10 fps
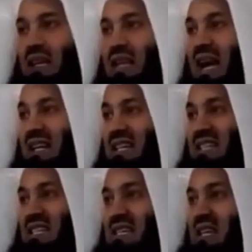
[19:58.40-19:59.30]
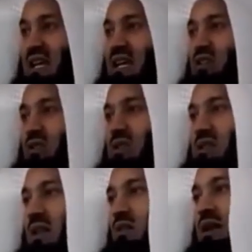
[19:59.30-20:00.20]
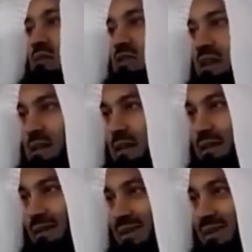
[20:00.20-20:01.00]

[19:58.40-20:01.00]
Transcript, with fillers: the hadith says he should just say, look, I'm fasting. You